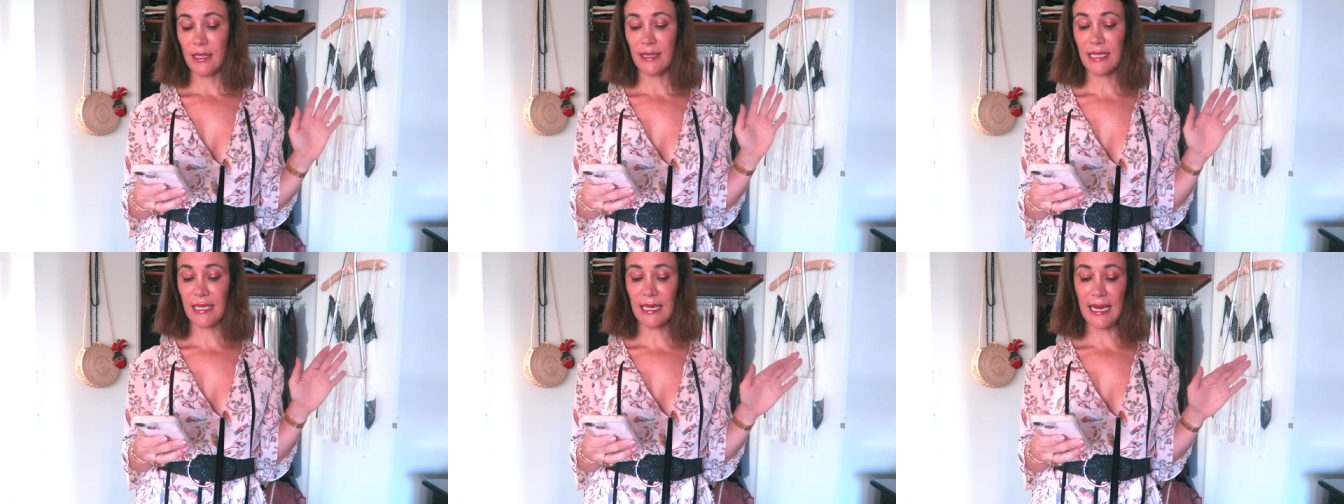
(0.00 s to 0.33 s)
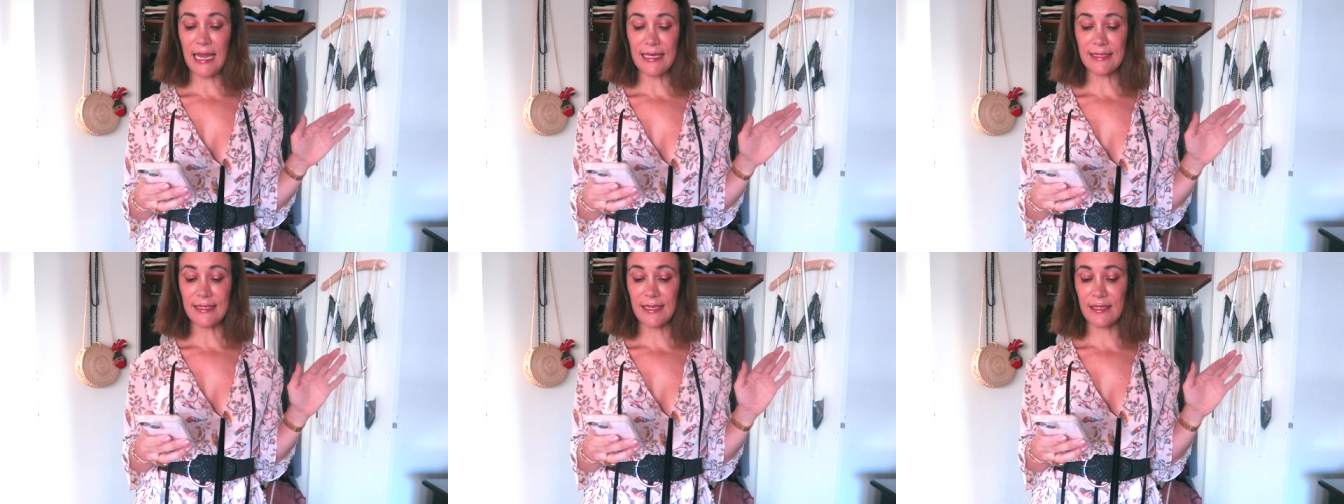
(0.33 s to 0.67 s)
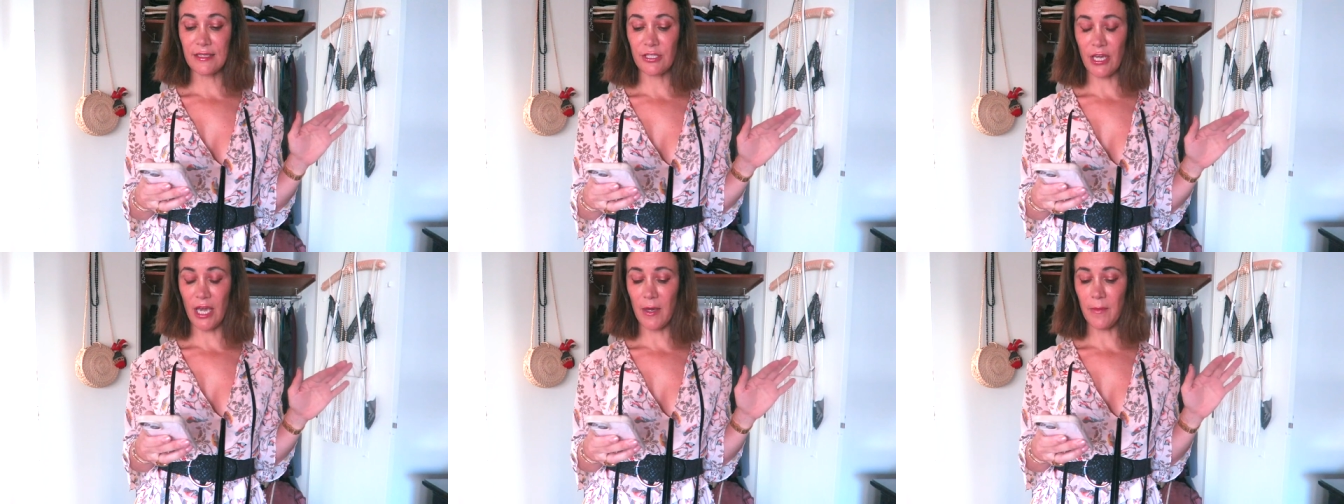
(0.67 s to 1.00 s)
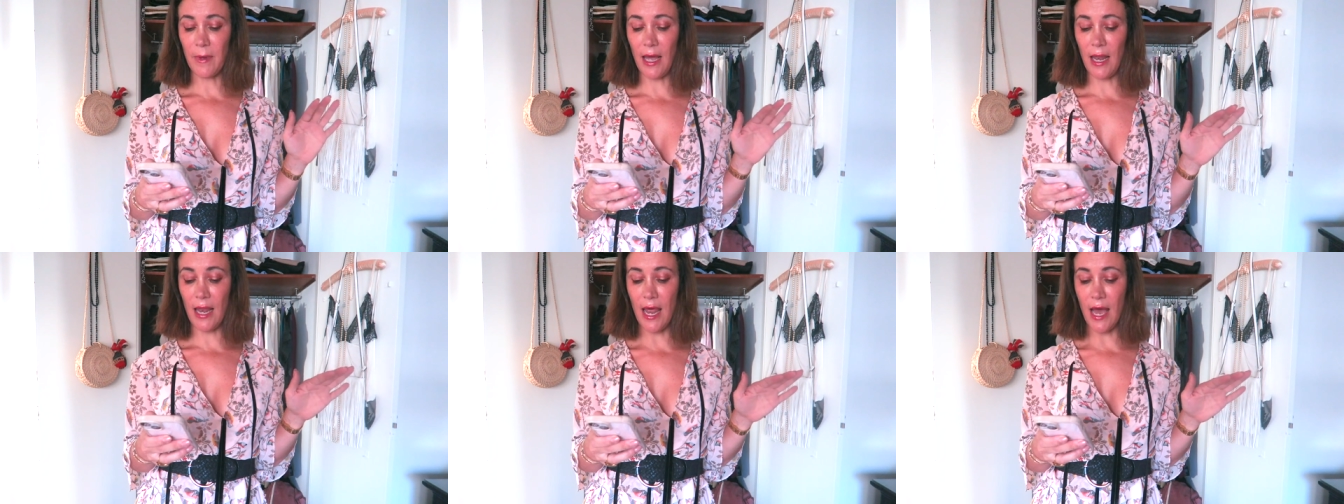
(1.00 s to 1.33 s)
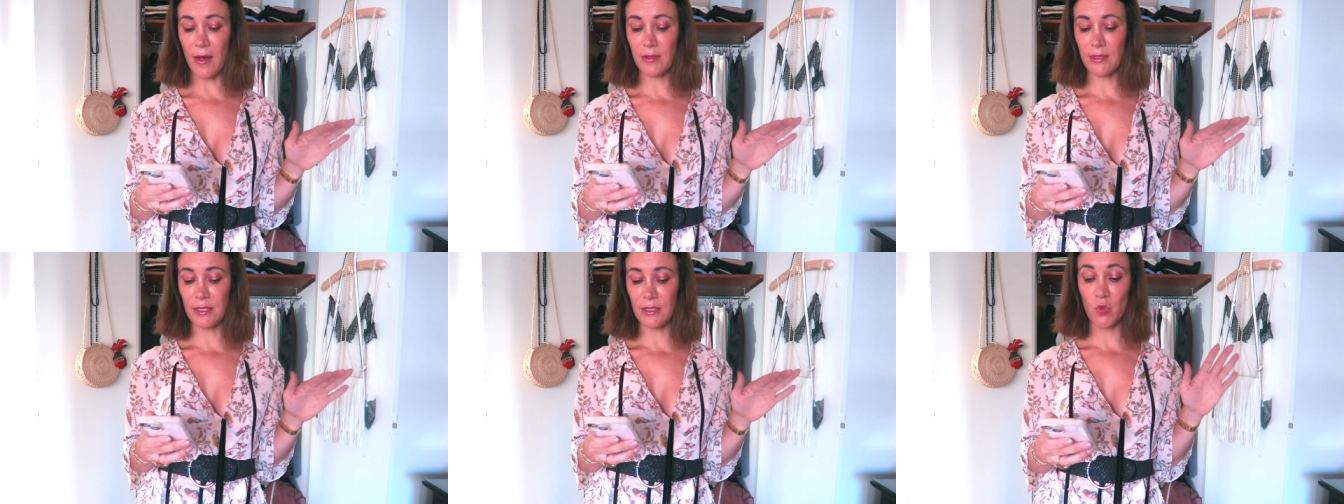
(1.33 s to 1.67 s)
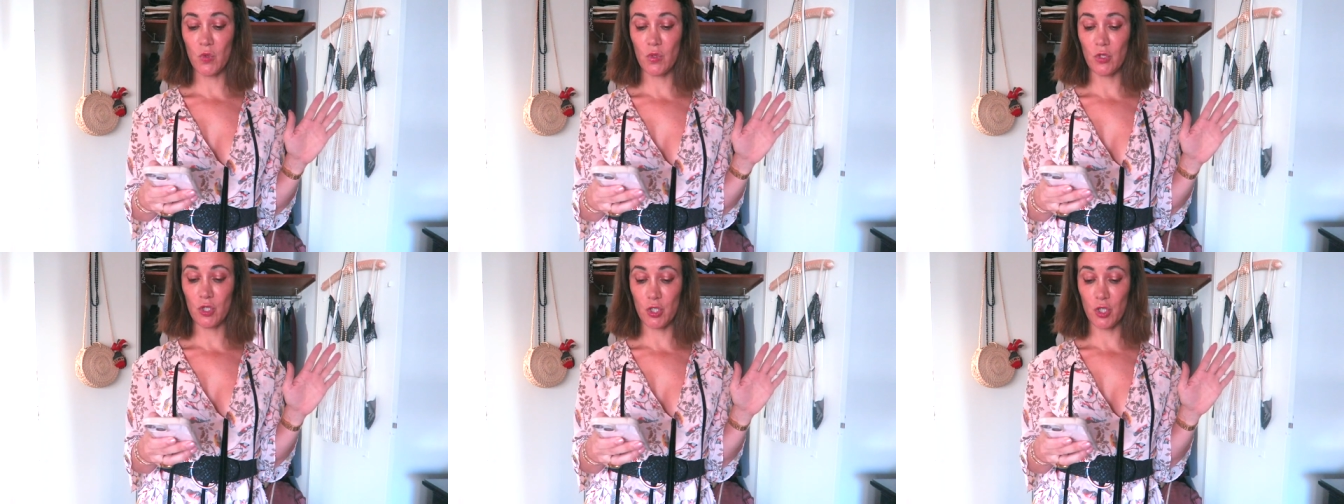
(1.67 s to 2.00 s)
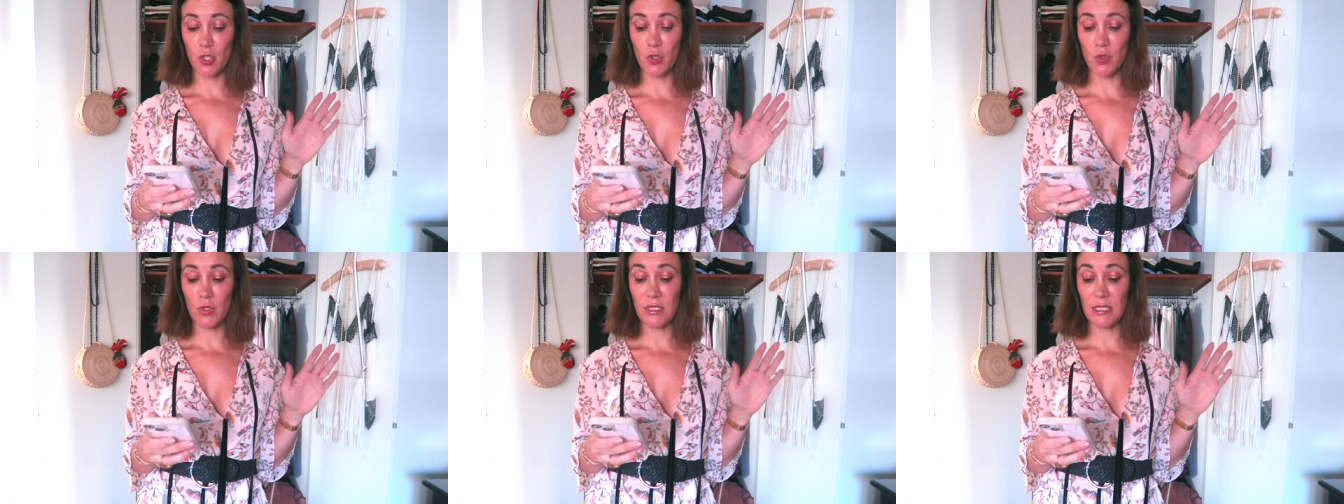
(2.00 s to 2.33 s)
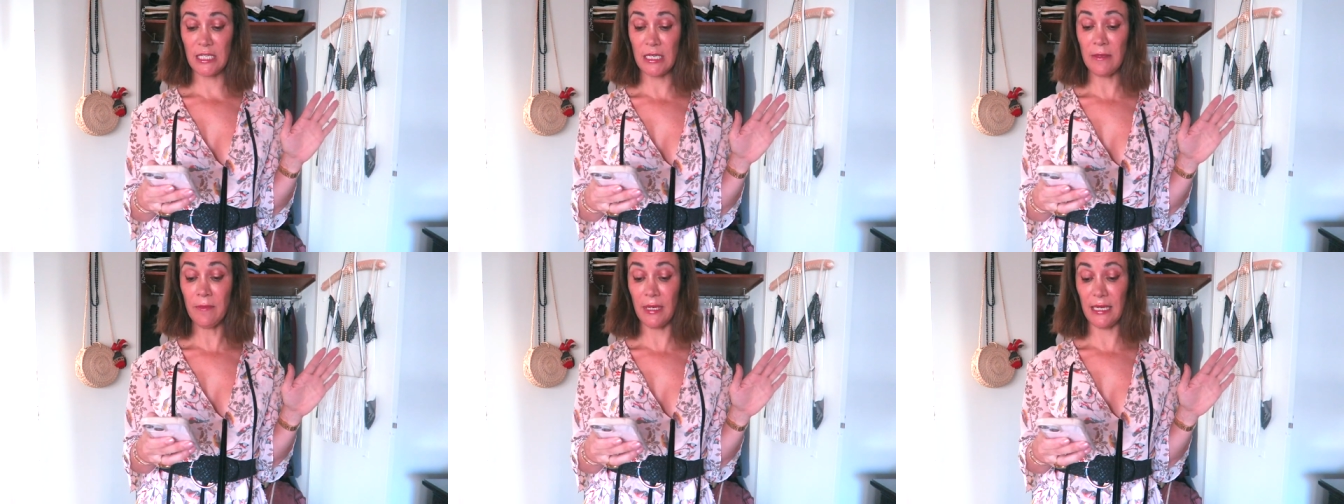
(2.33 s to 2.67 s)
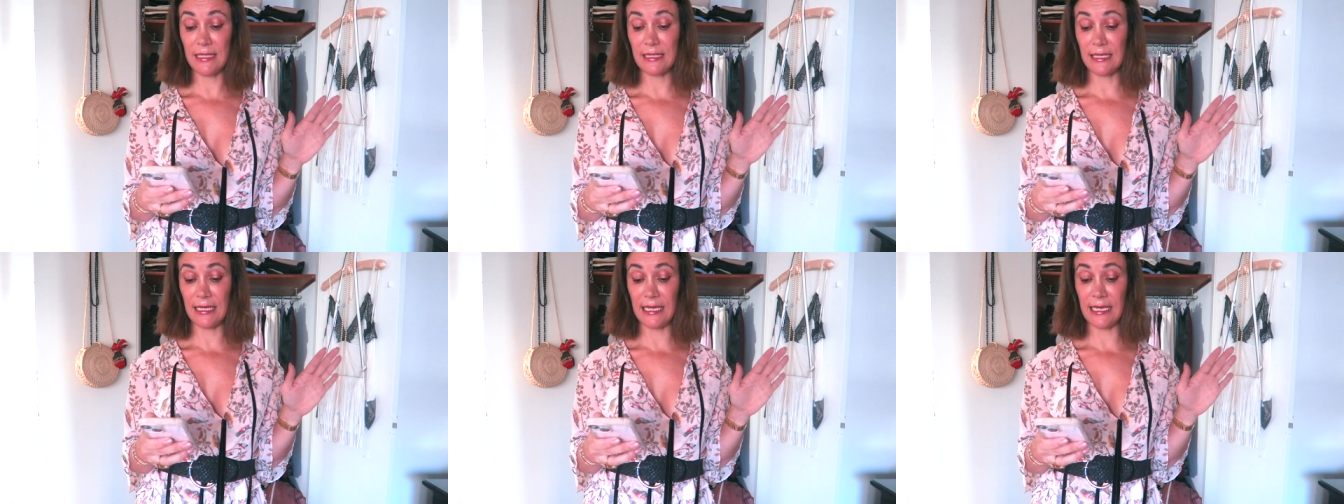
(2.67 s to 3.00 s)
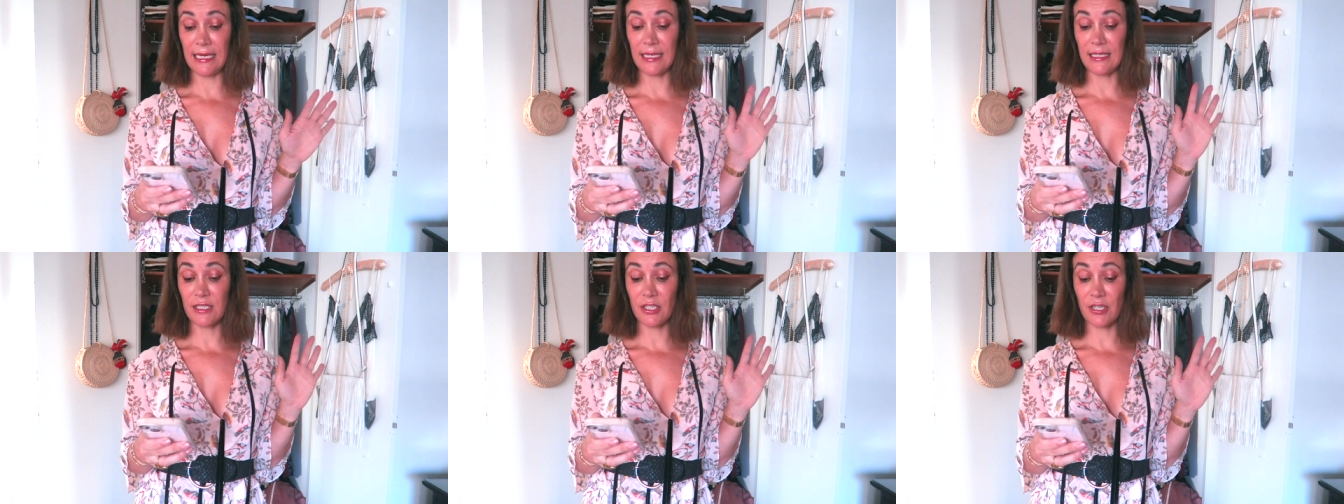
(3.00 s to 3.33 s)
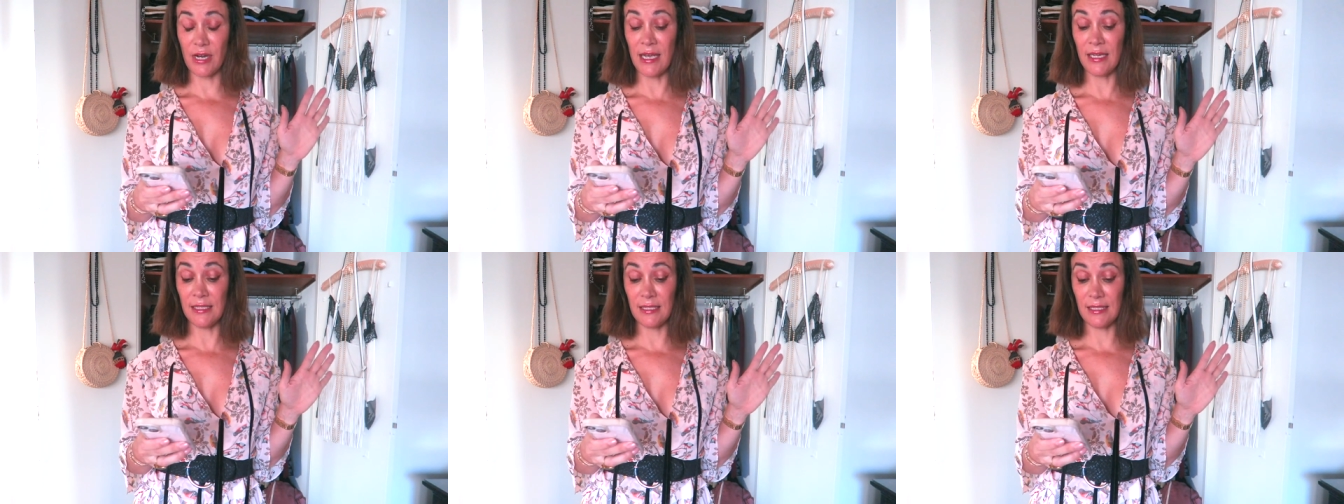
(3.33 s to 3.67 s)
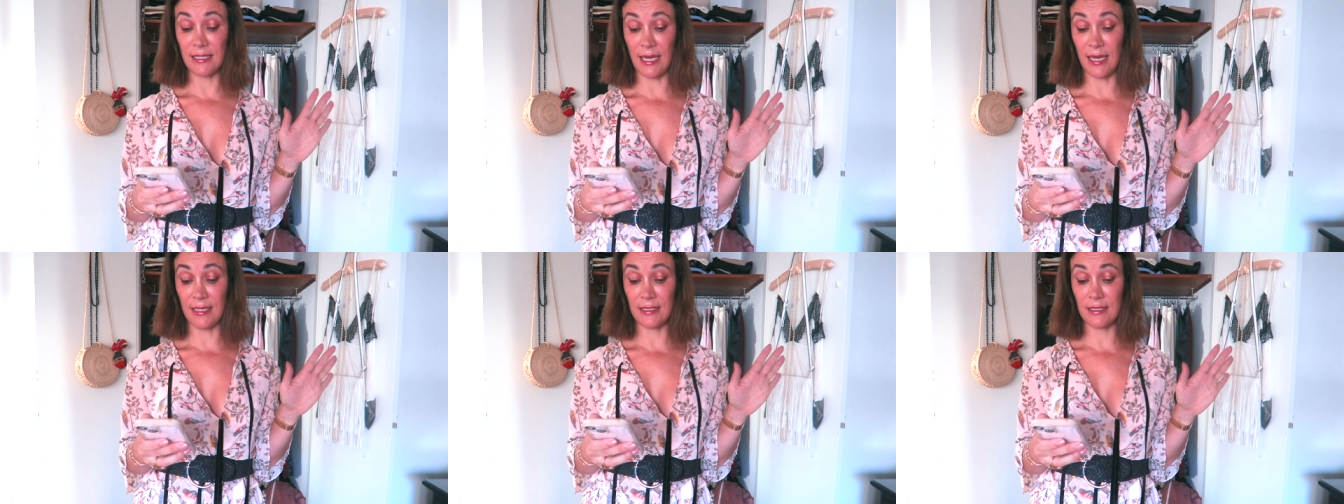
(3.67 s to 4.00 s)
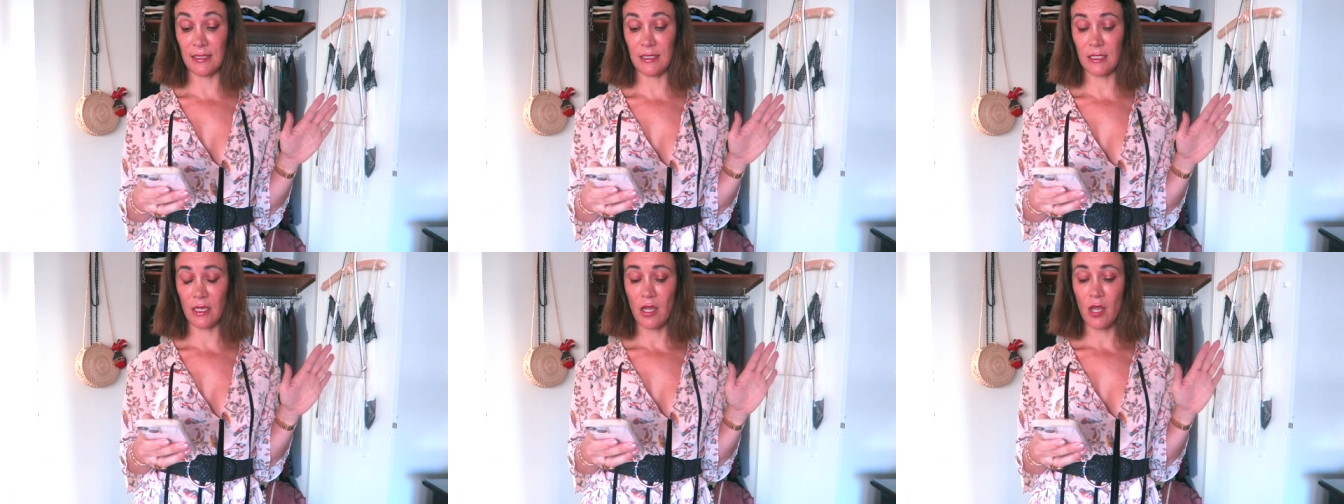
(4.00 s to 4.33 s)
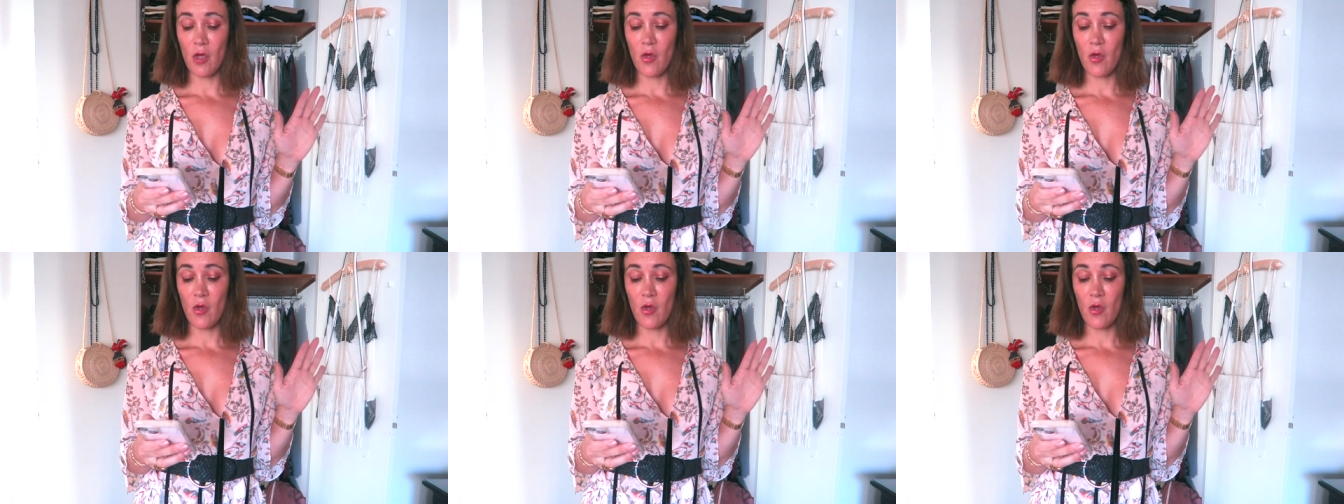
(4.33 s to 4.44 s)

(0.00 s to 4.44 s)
The classic shape allows you to seamlessly transcend